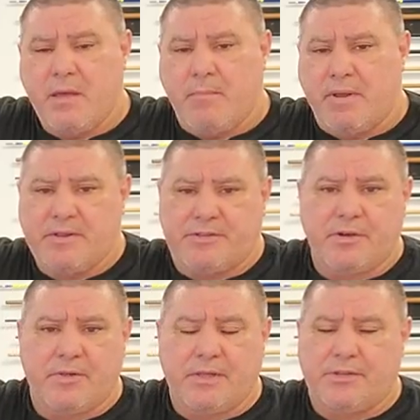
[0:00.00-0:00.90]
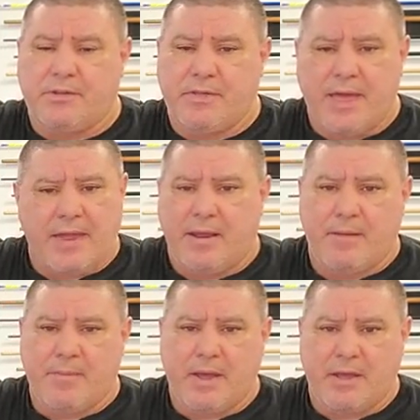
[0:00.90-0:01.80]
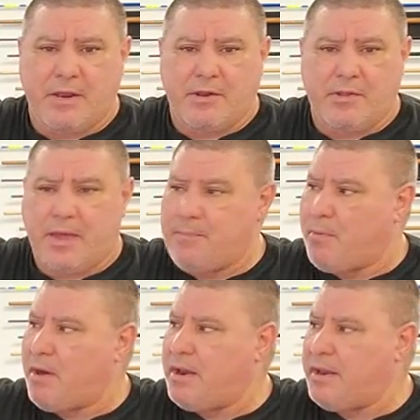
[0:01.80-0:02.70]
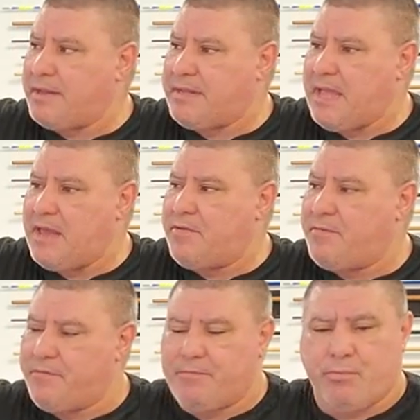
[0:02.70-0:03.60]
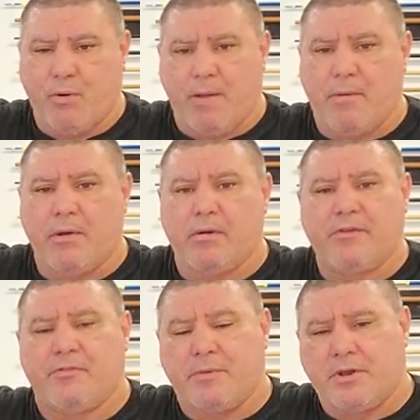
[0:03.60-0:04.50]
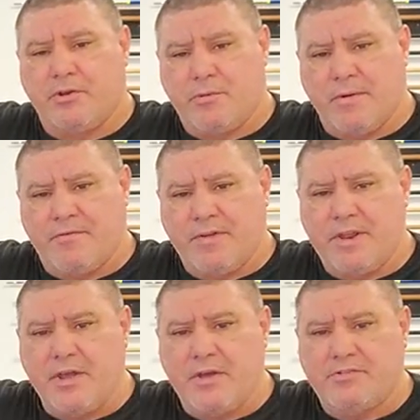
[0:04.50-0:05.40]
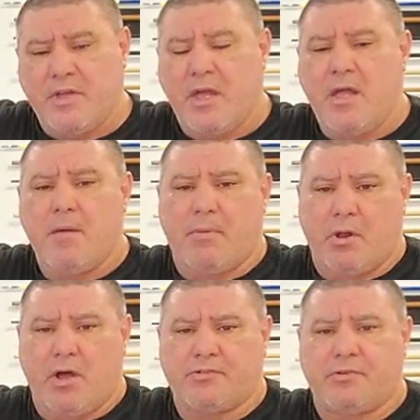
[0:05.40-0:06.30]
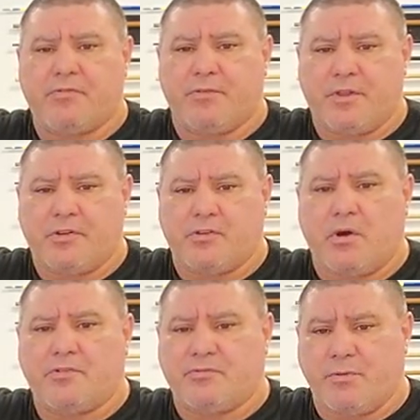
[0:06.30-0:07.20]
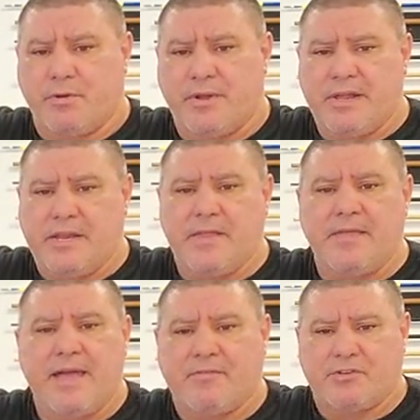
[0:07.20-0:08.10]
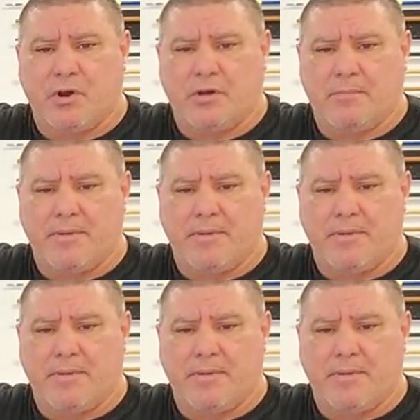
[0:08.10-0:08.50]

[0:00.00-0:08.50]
But until they do that, I'm not going to do that. I bought it again primarily for me to do my videos, but also for the adults when they're hitting it, they have a target